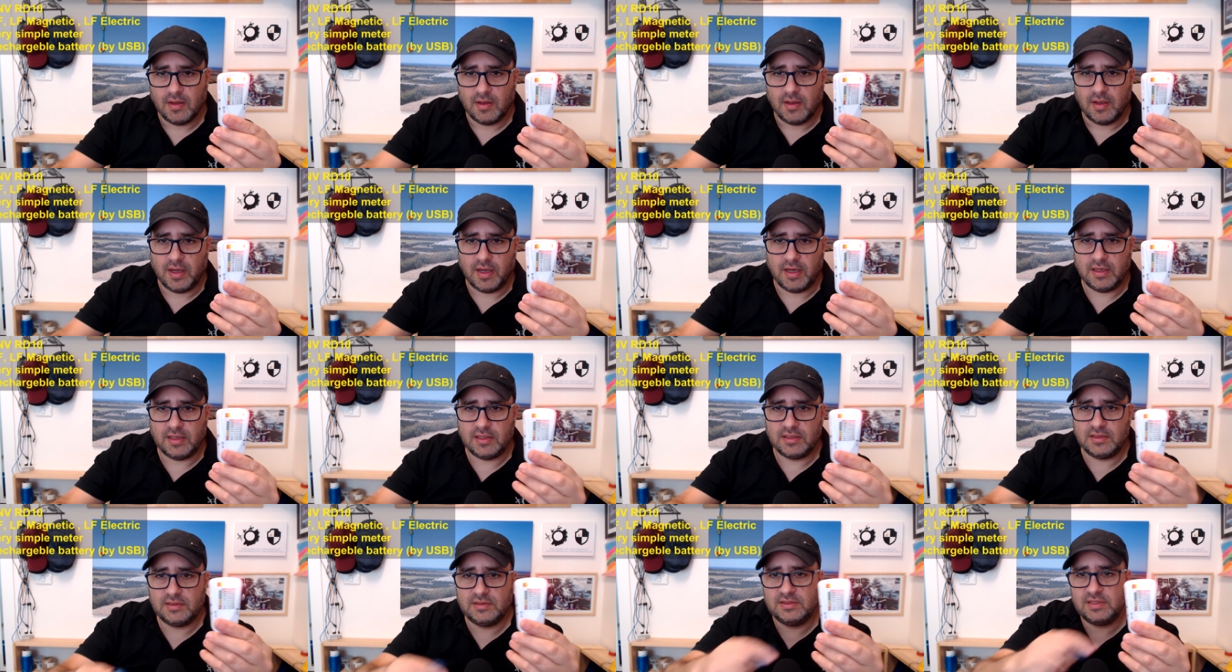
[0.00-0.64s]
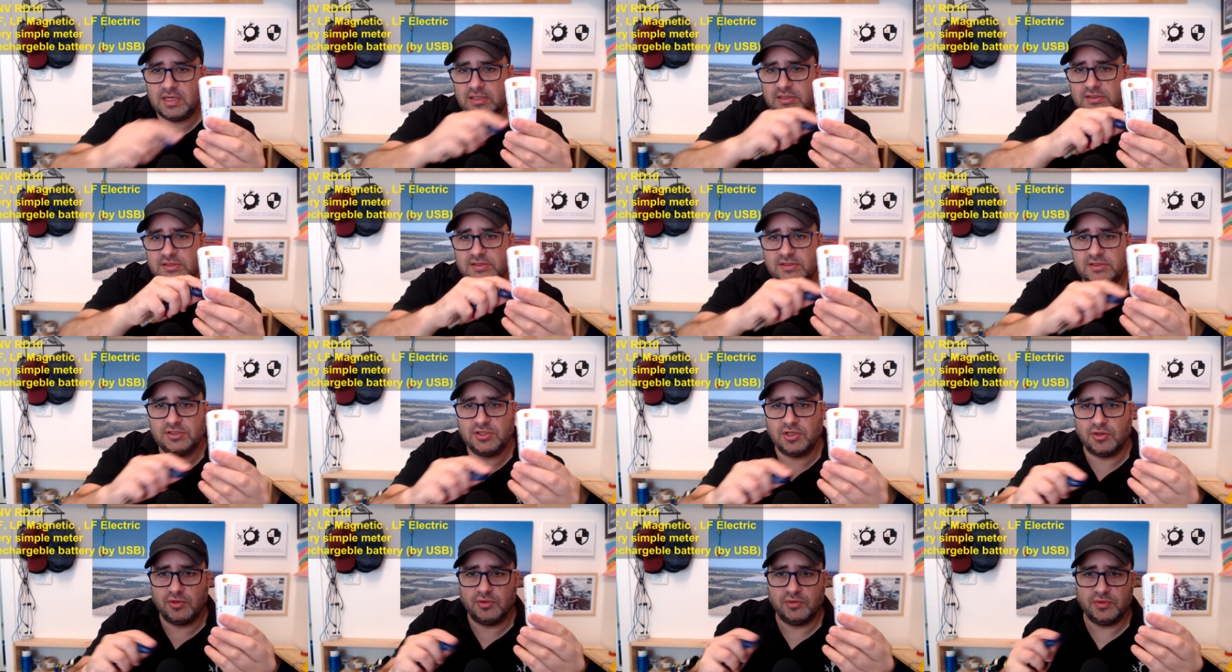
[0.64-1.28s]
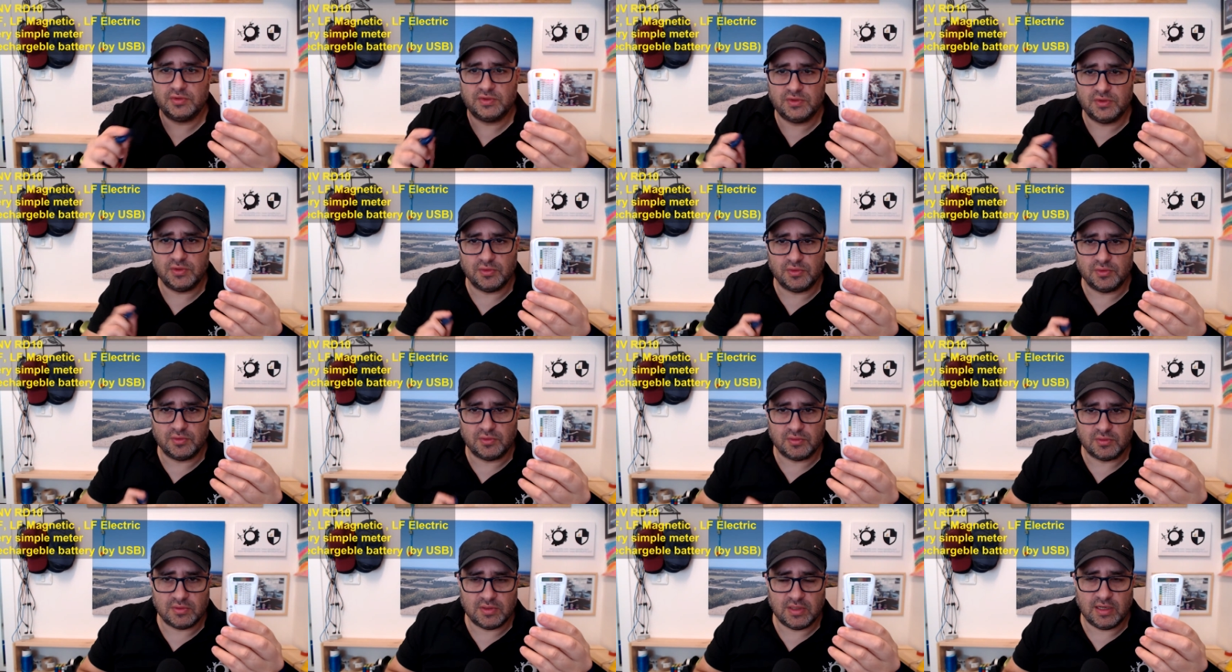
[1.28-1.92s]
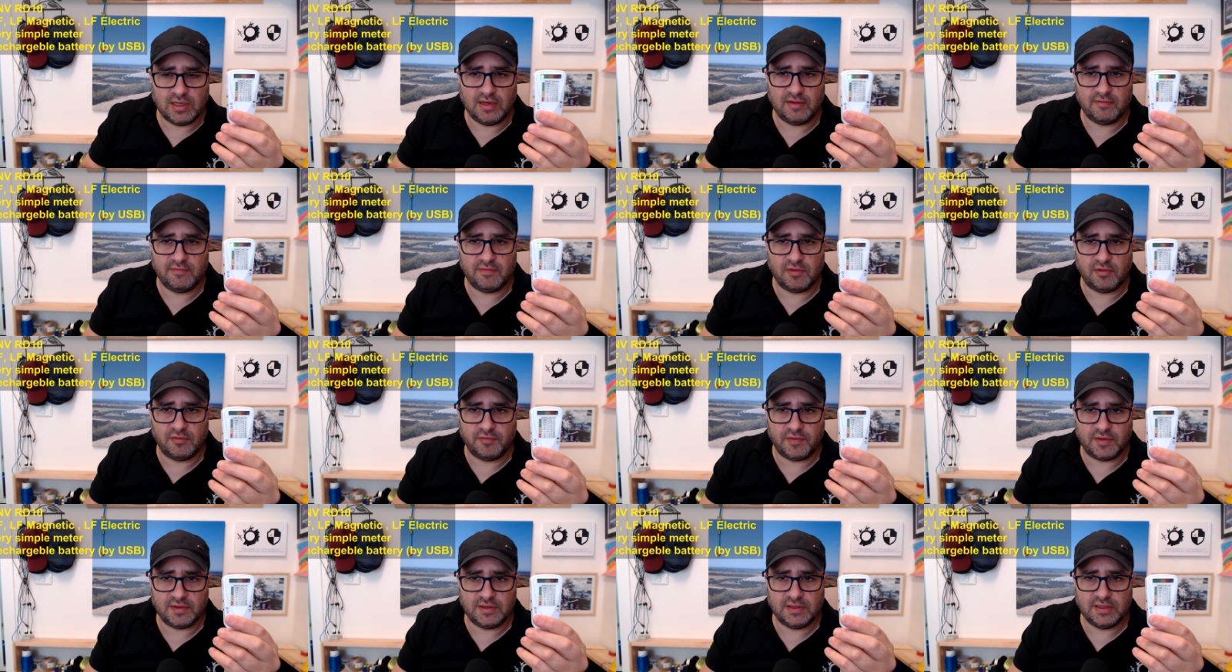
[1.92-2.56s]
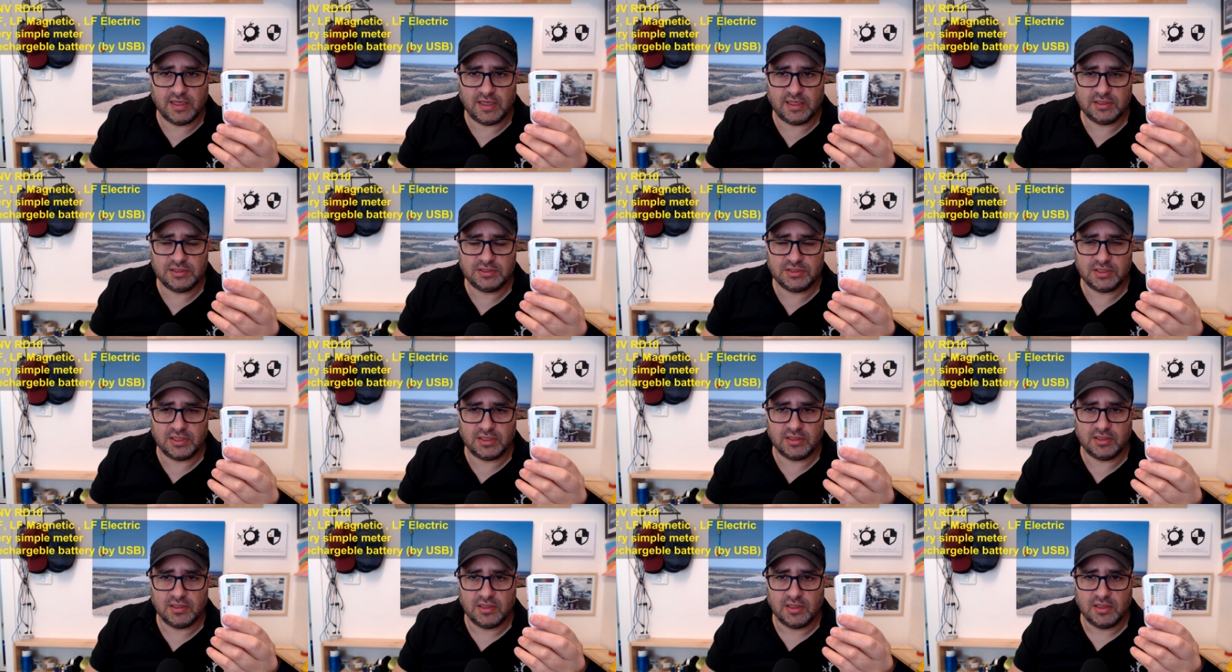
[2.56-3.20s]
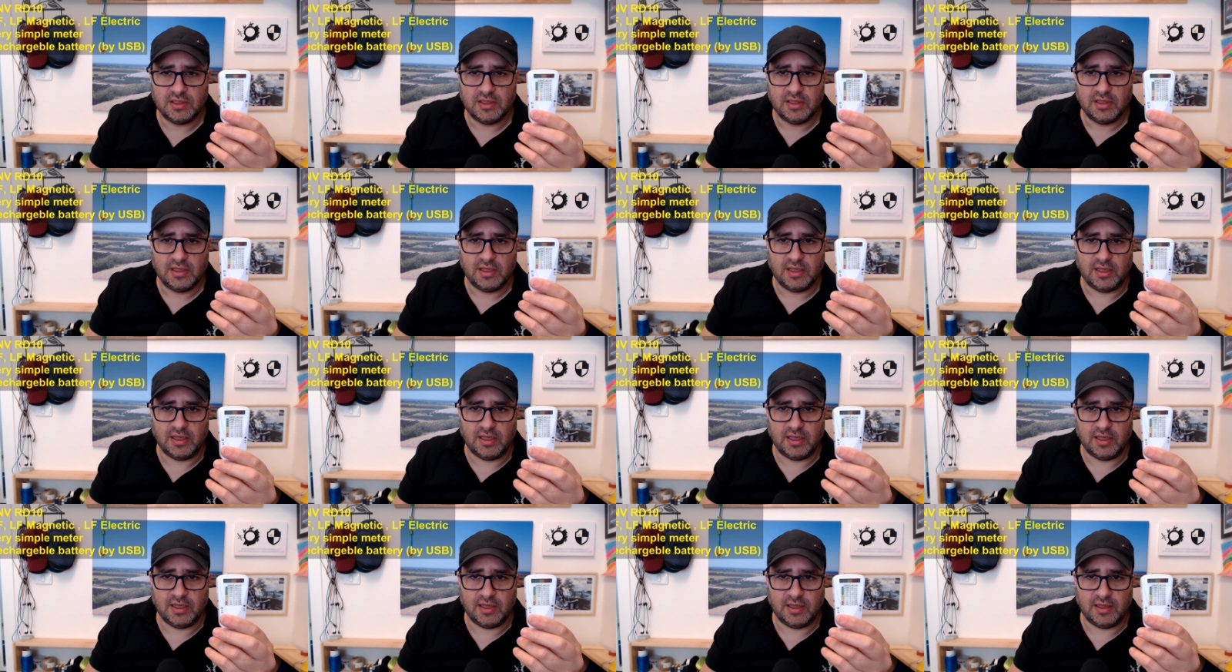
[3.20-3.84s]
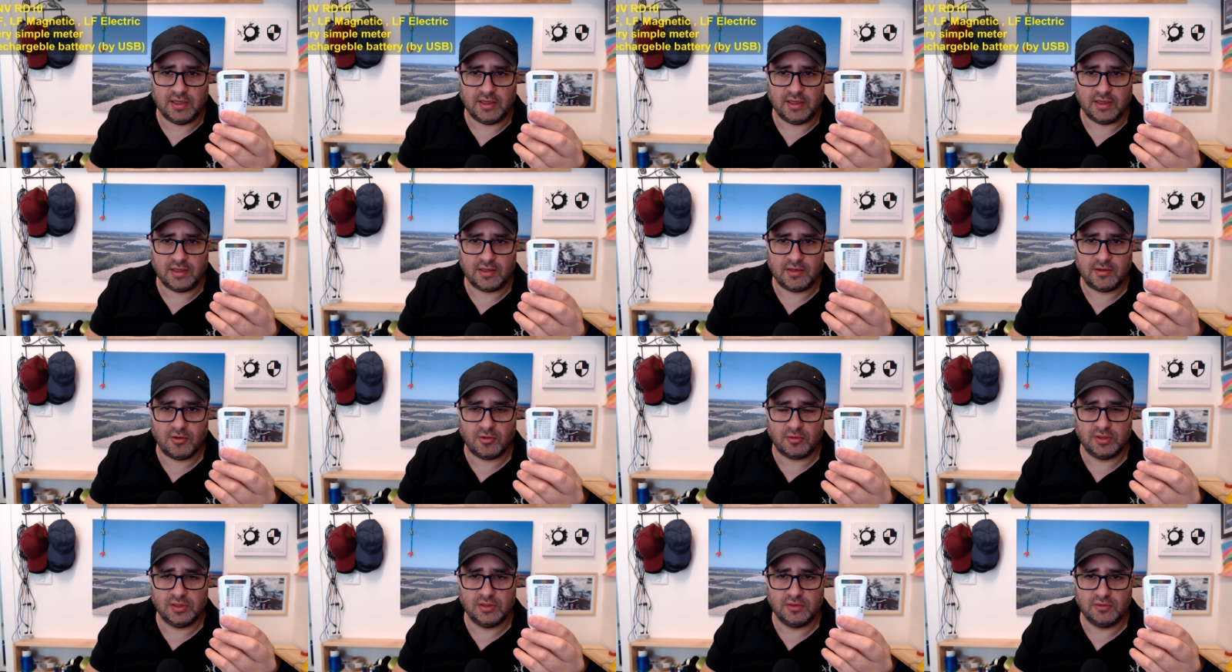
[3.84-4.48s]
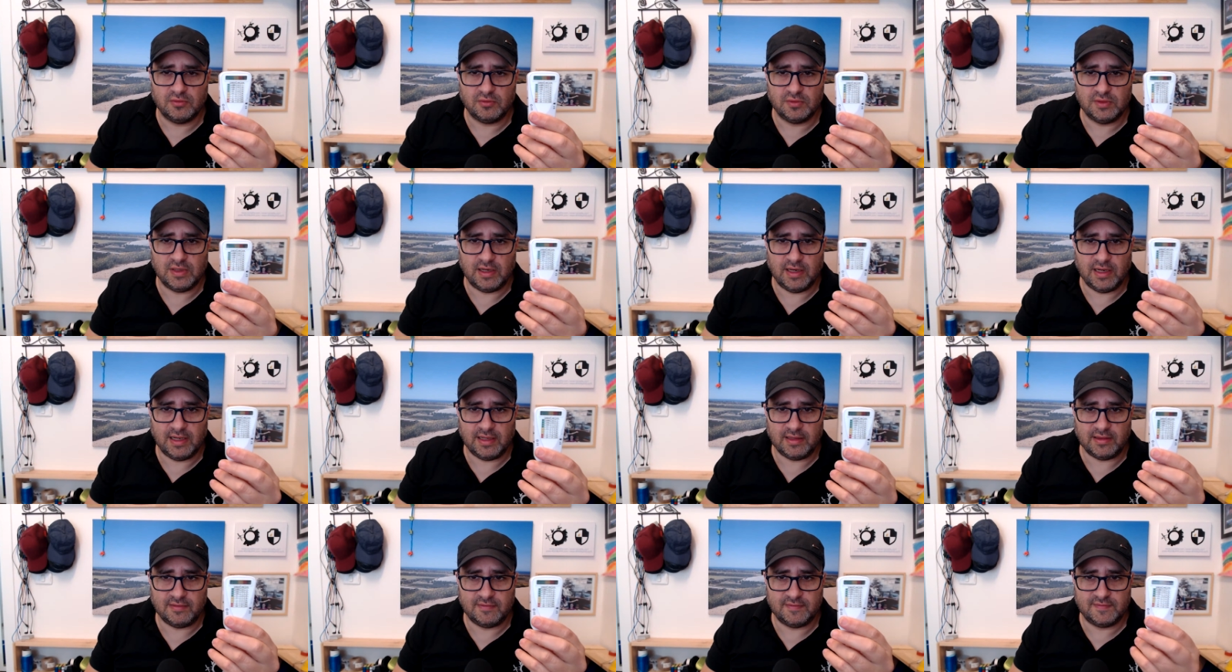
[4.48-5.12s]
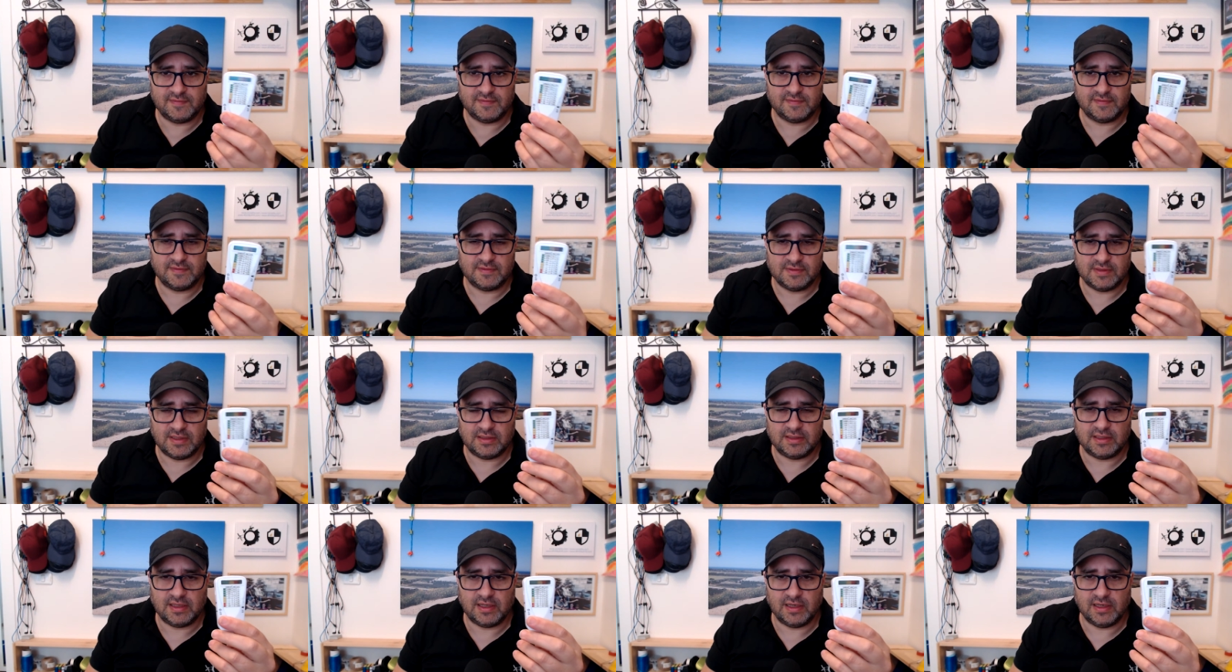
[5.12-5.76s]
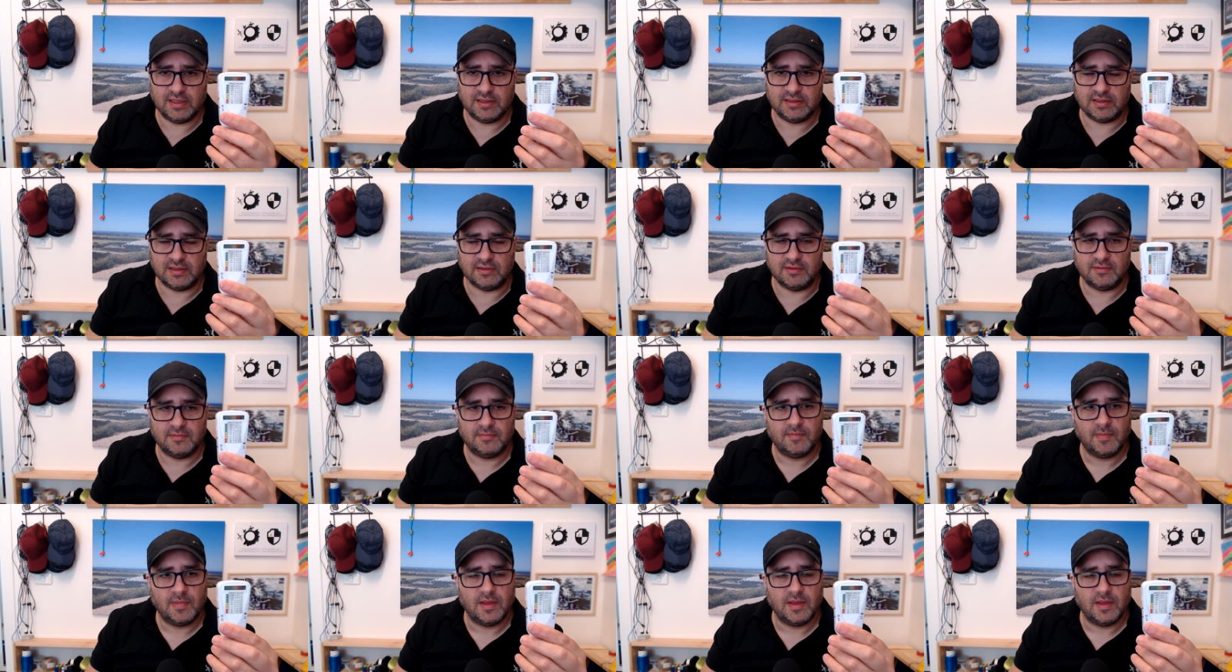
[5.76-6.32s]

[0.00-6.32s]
and it just shows you the level of radiation uh, according to the LEDs that are litted.